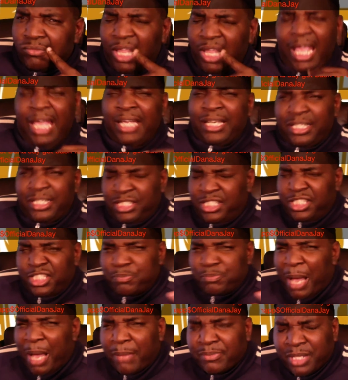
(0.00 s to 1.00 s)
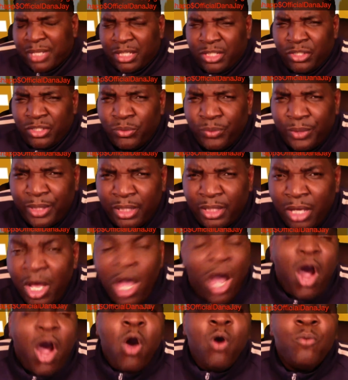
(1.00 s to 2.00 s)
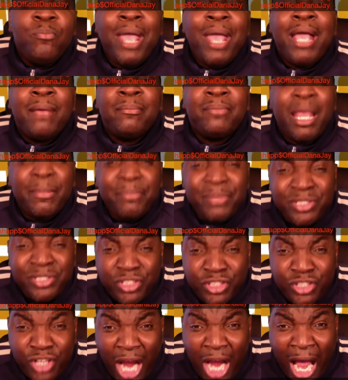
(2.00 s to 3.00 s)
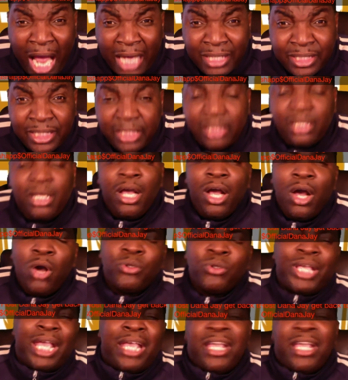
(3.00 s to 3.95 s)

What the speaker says: And then she just pops out of nowhere. Oh, ma'am, let me see your ID. Okay,